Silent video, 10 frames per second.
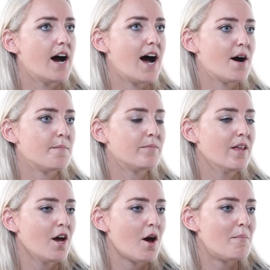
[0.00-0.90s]

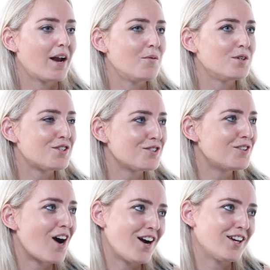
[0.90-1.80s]
But I would
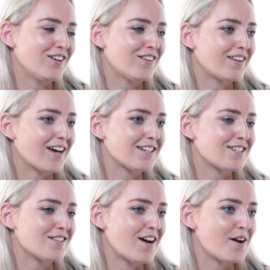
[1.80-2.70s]
still argue
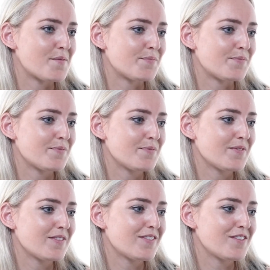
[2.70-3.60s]
that
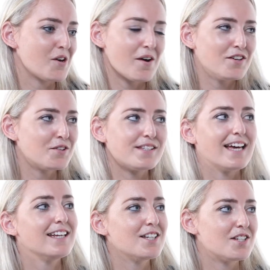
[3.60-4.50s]
whoever you're selling